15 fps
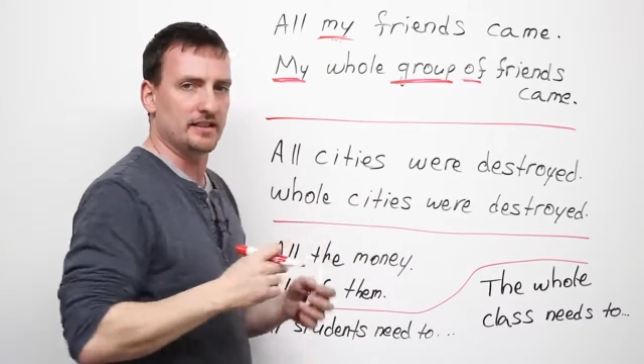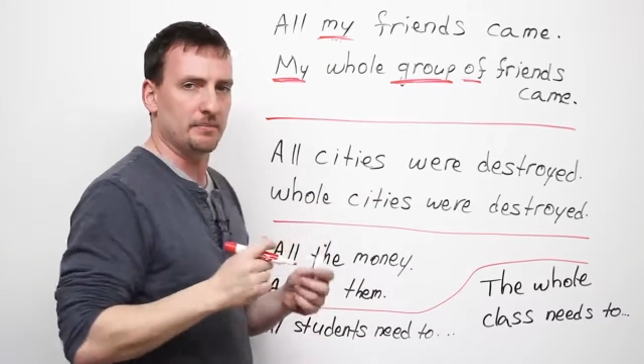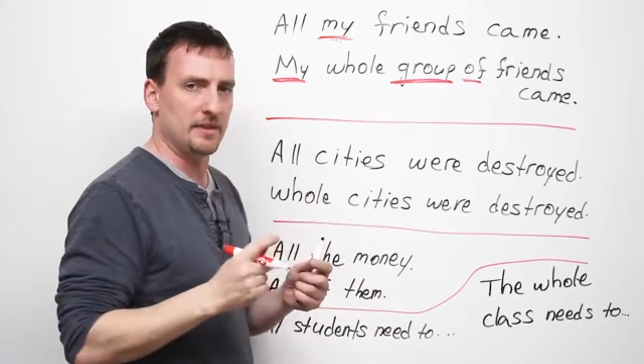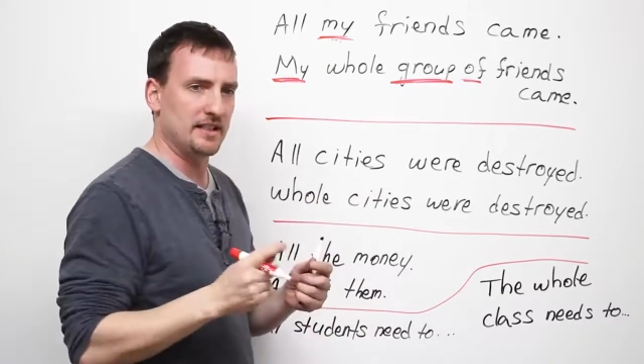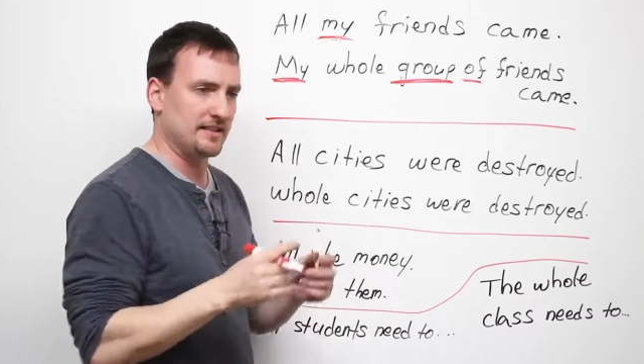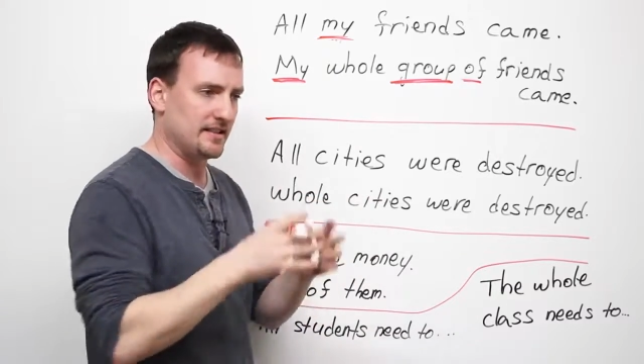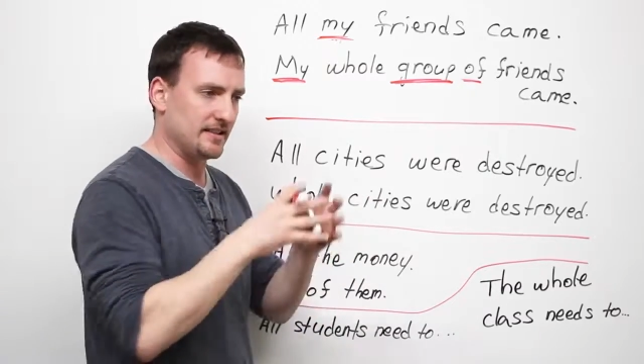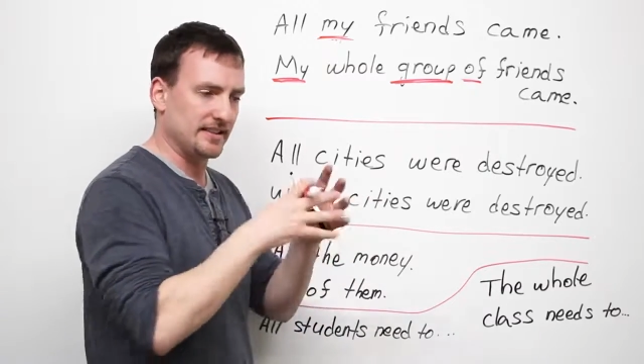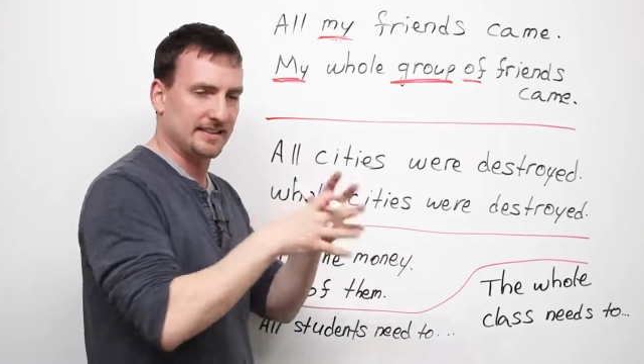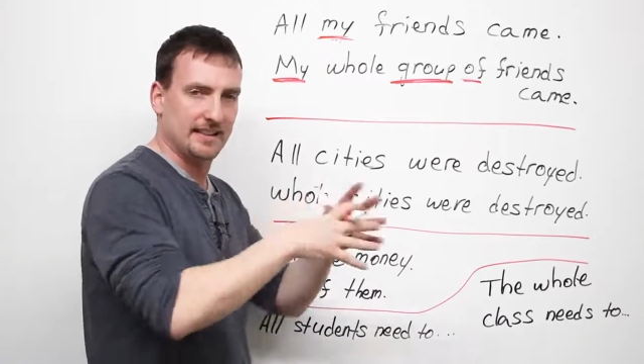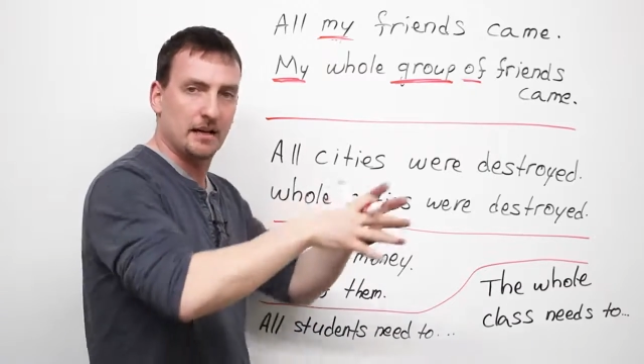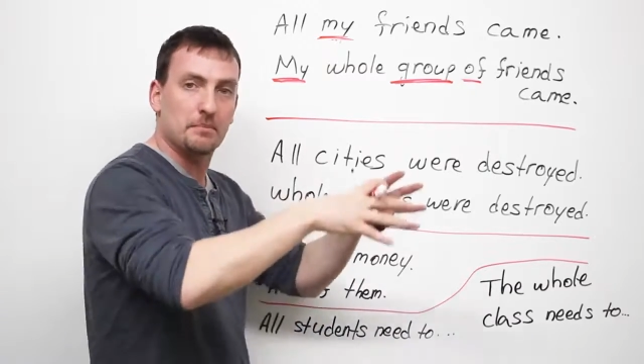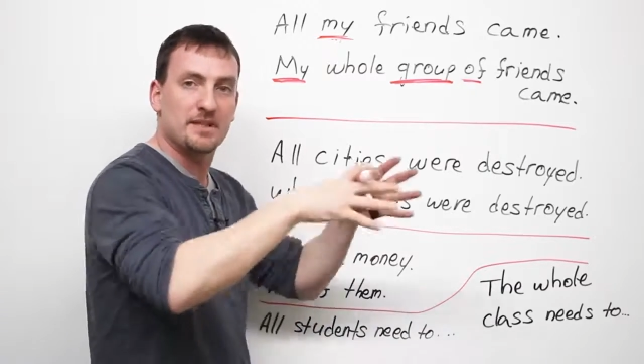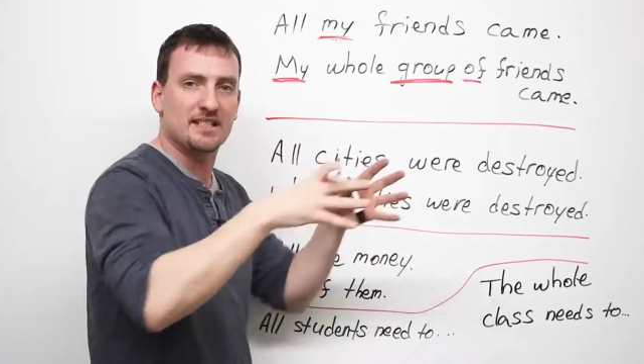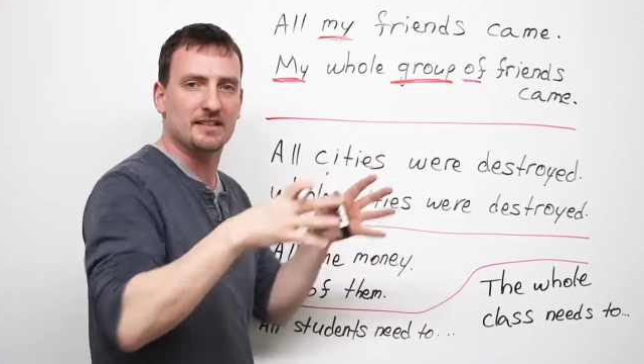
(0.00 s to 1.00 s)
it means
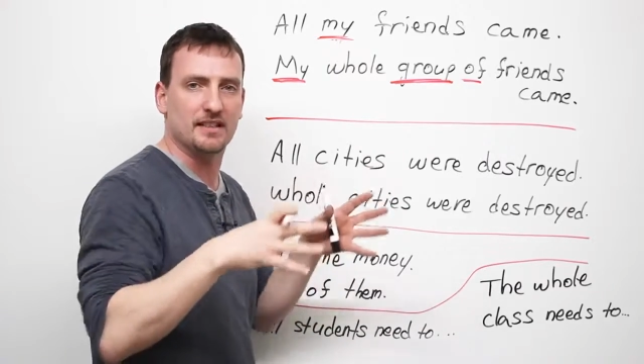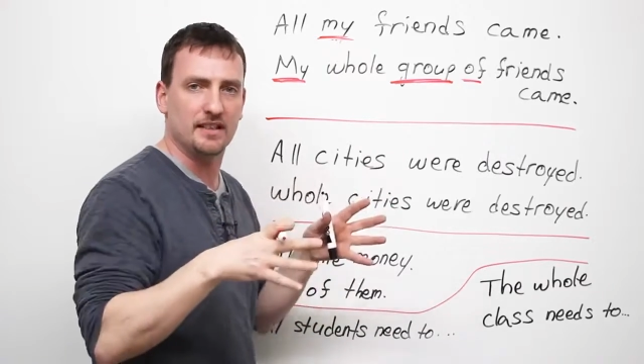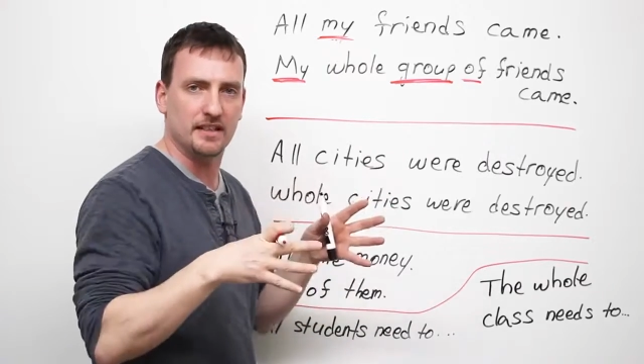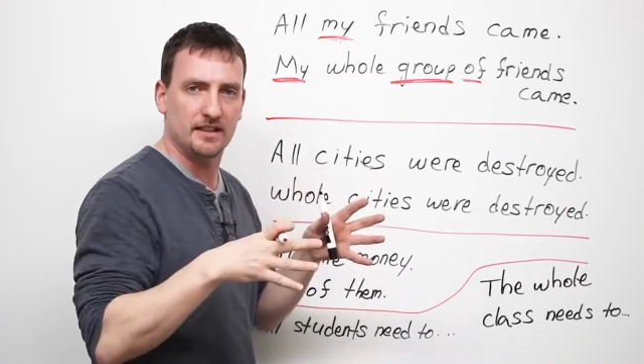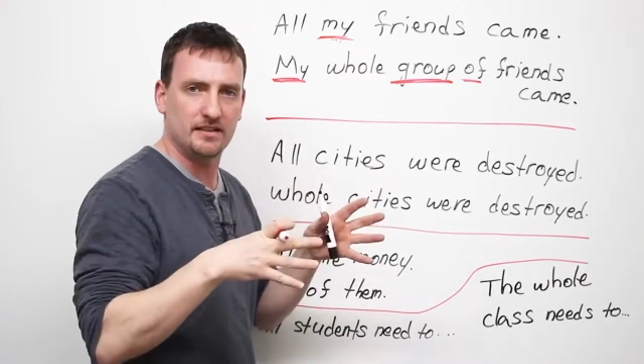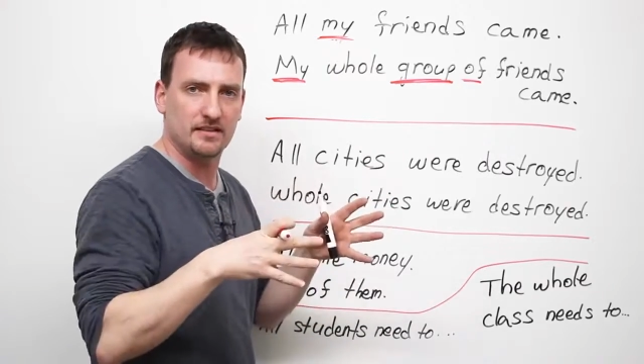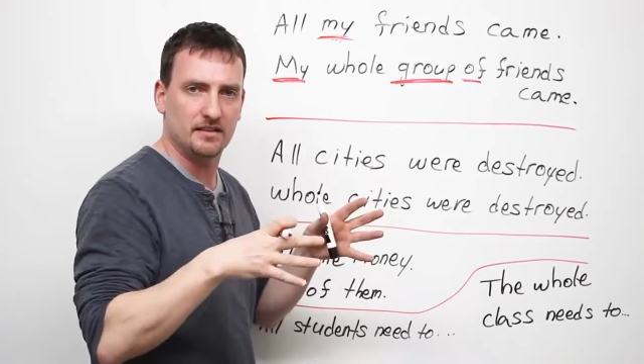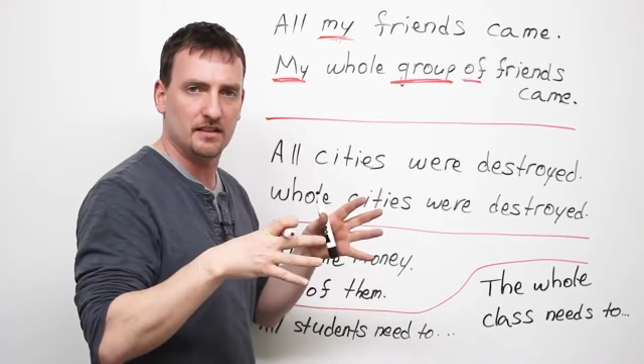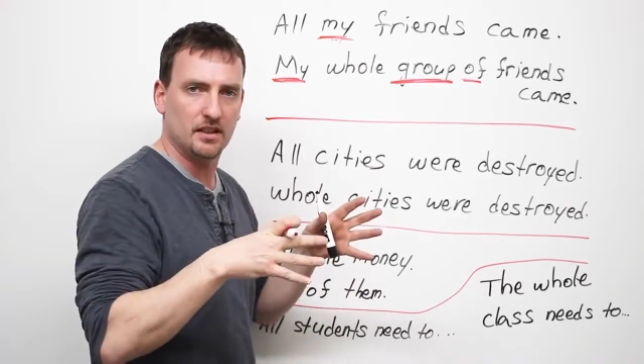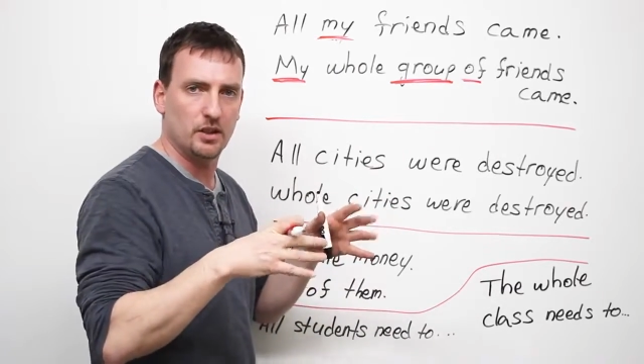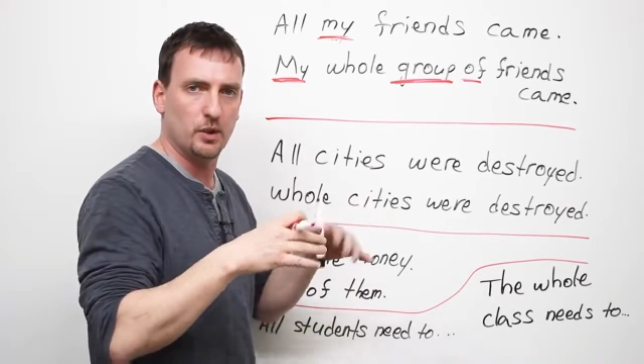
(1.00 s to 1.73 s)
some cities